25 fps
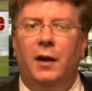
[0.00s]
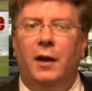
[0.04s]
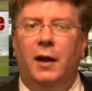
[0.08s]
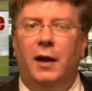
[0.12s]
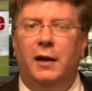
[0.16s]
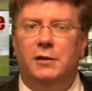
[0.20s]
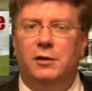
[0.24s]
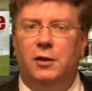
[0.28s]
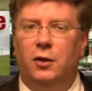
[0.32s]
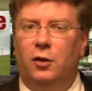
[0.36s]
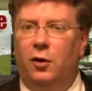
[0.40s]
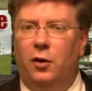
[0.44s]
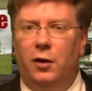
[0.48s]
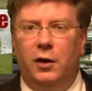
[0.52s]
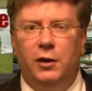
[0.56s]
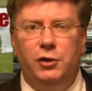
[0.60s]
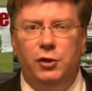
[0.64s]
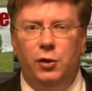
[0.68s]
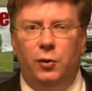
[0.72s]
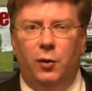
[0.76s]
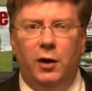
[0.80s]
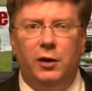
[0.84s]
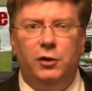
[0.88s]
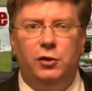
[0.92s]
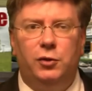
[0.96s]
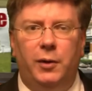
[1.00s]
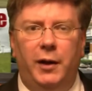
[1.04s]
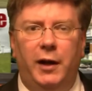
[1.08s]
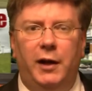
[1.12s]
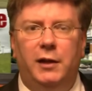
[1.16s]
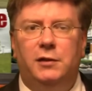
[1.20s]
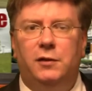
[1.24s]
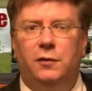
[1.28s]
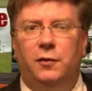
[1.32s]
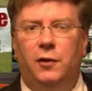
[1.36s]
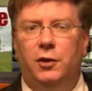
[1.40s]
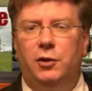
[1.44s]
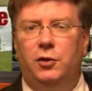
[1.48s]
as long as you aren't
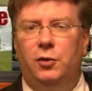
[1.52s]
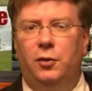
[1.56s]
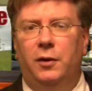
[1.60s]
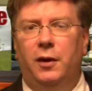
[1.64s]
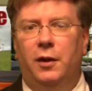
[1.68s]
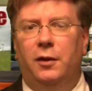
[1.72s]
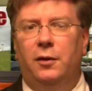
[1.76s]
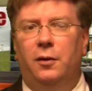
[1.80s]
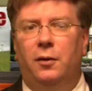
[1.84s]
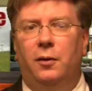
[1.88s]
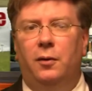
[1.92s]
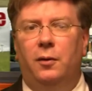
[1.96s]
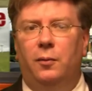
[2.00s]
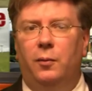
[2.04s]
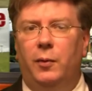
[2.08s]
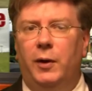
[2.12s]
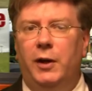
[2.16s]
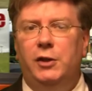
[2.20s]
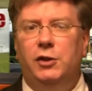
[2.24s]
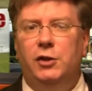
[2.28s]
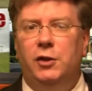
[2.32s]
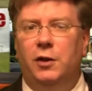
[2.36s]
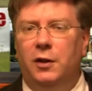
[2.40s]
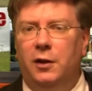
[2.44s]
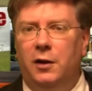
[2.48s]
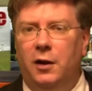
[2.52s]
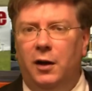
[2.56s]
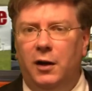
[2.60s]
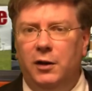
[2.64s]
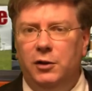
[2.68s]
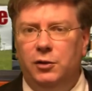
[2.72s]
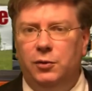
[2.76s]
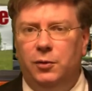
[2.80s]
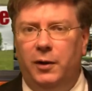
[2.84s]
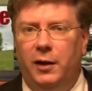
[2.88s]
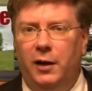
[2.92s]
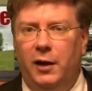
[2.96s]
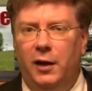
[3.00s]
transferred to another region of the
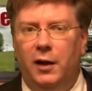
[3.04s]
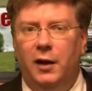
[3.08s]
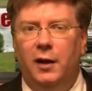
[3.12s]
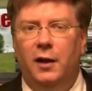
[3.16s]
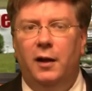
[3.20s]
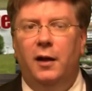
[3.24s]
country,